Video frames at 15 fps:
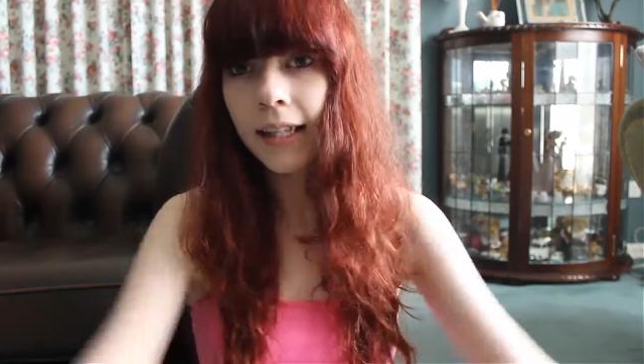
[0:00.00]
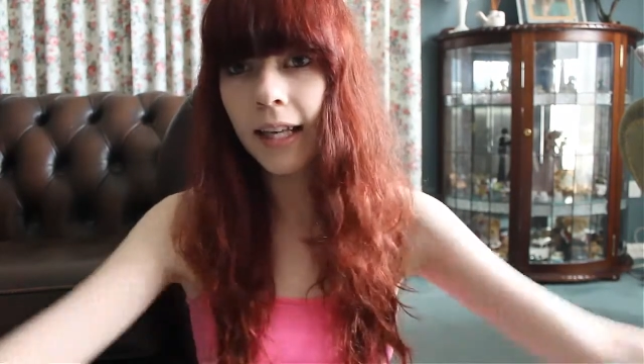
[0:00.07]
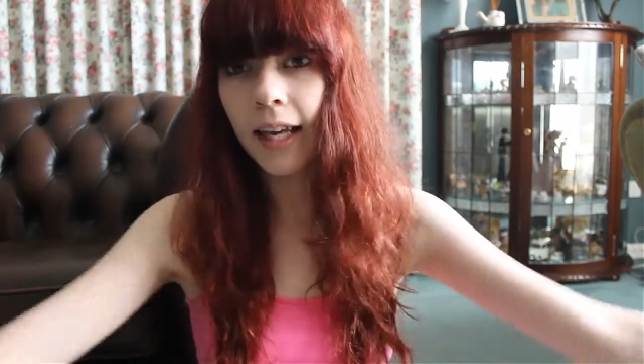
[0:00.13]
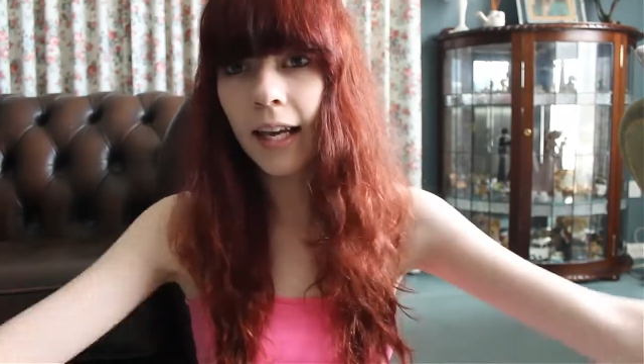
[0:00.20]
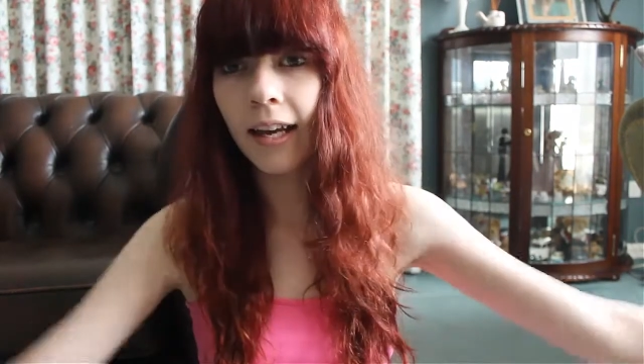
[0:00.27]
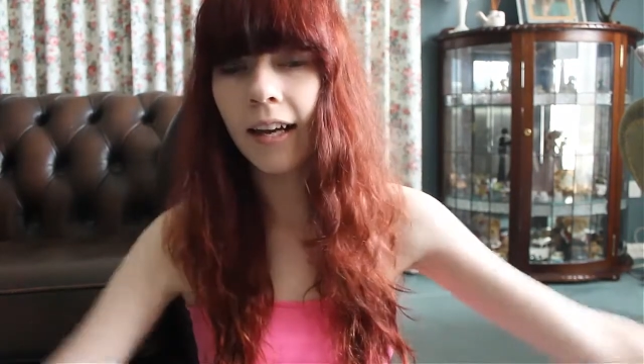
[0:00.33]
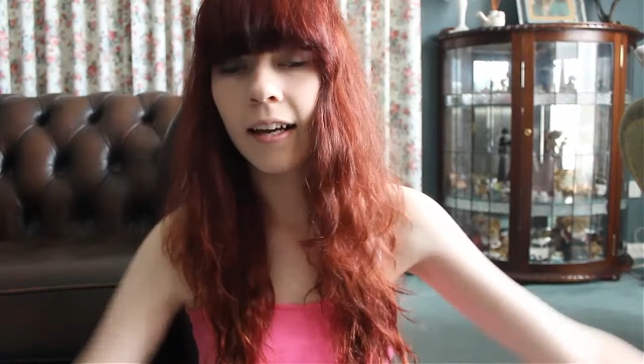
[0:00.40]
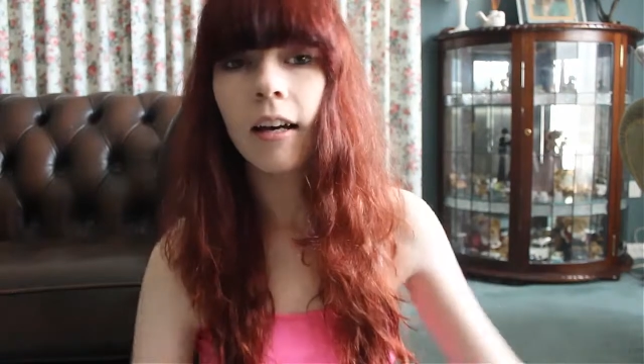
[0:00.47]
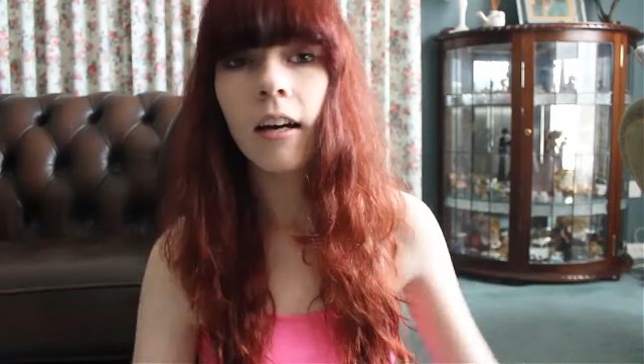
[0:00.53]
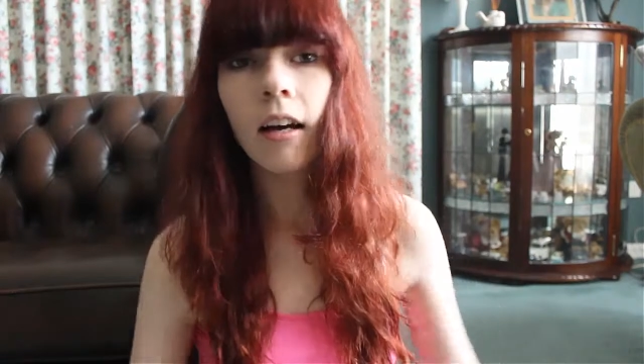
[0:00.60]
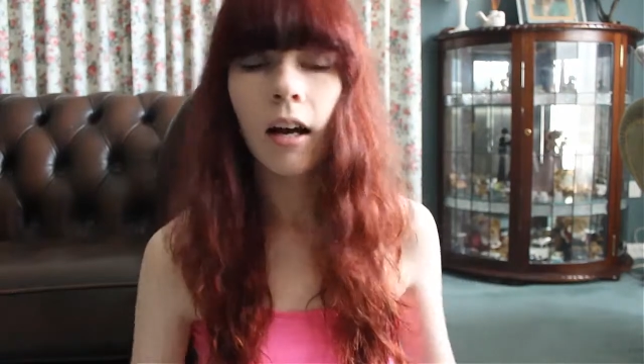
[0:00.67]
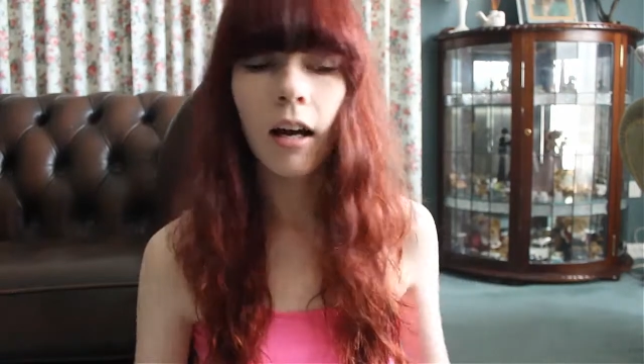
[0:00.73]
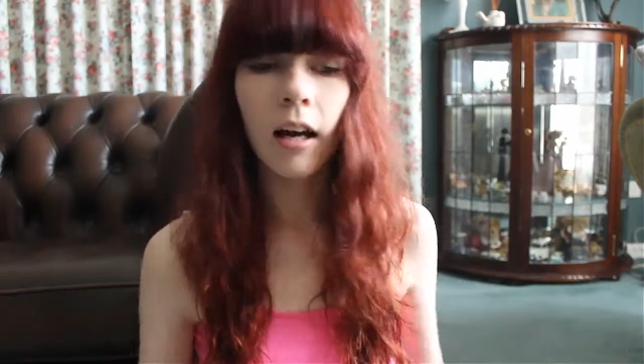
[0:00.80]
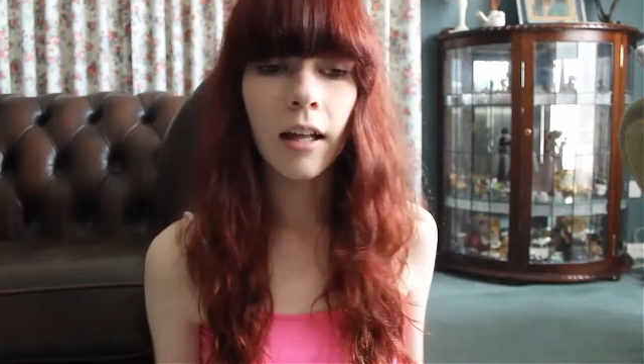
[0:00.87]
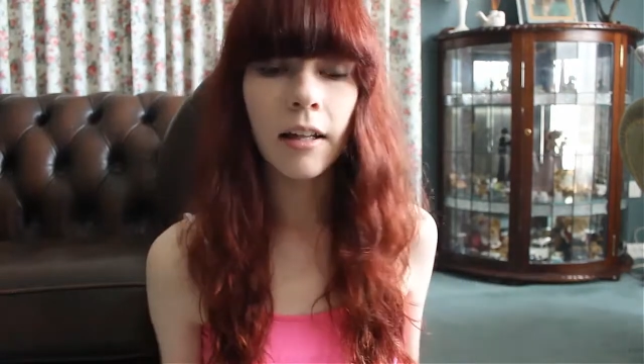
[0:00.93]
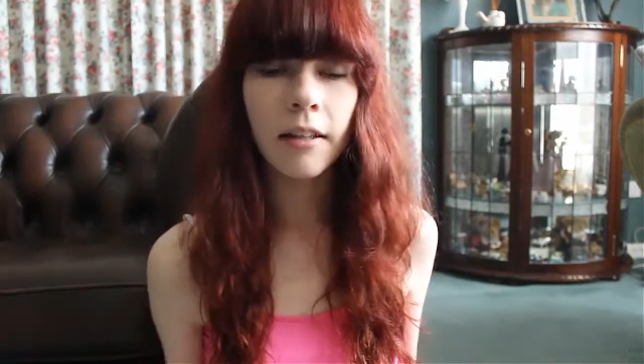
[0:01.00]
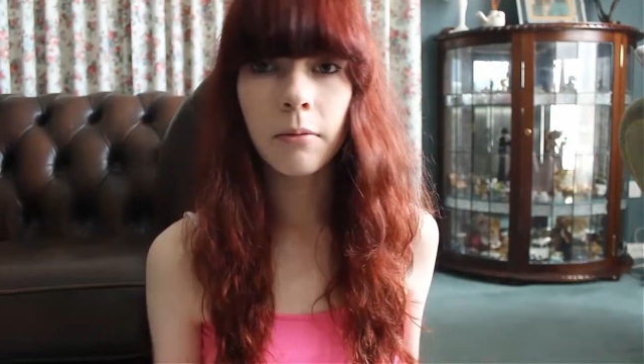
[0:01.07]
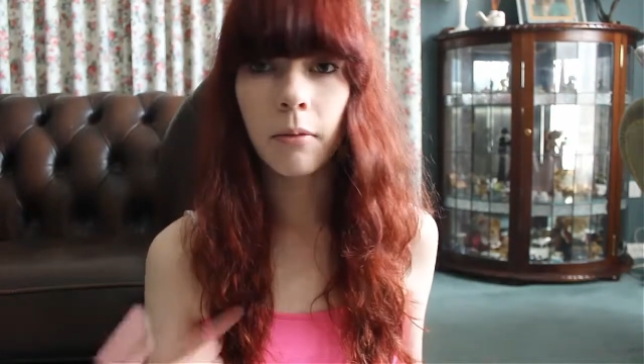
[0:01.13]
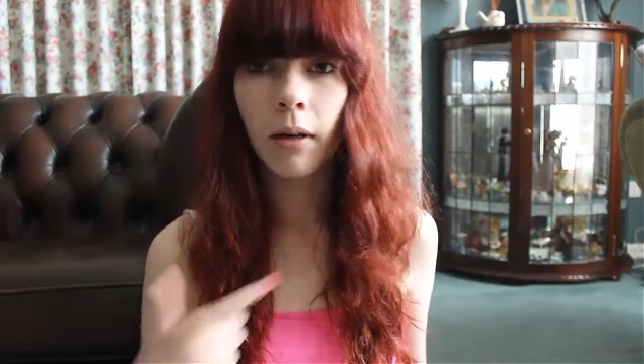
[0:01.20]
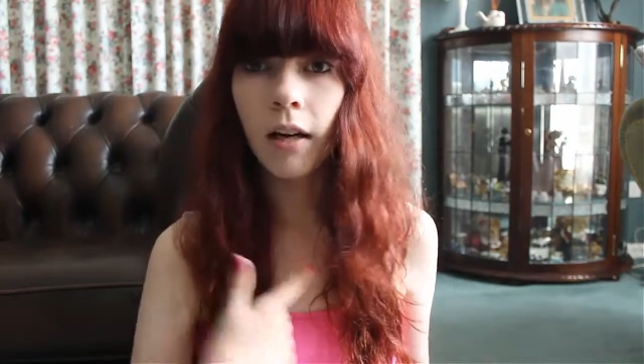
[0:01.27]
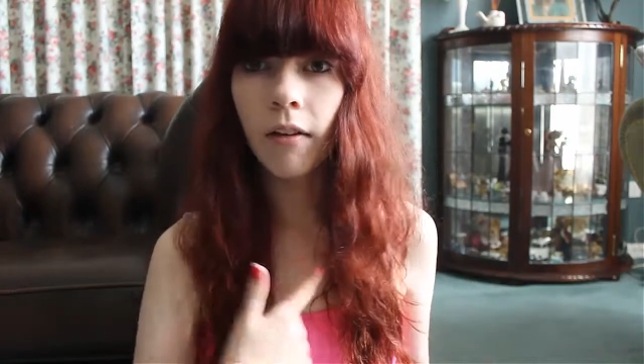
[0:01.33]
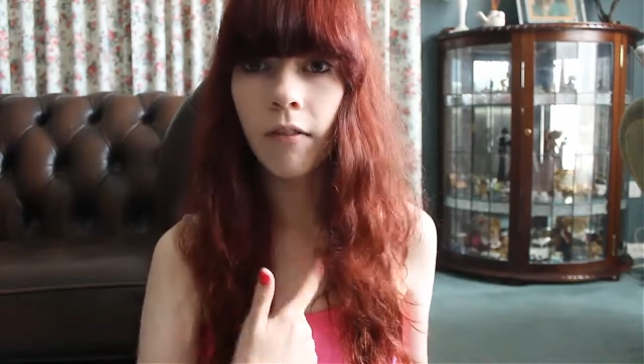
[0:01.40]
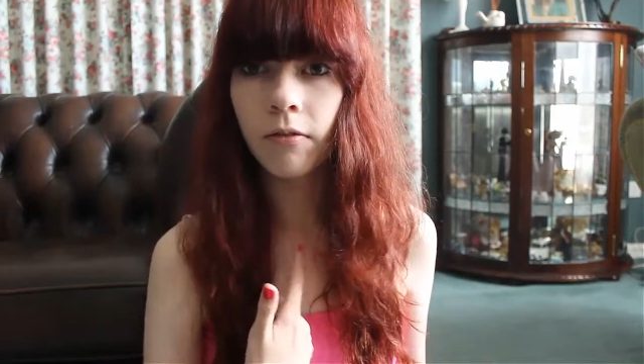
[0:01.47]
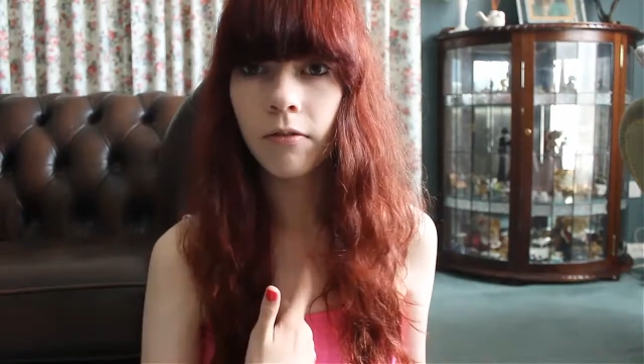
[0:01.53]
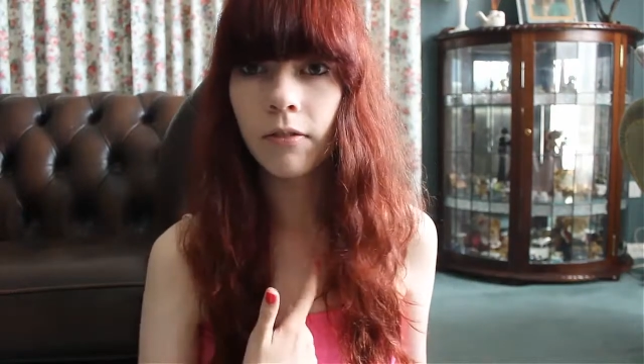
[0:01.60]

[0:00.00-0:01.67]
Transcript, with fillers: yeah, that's why I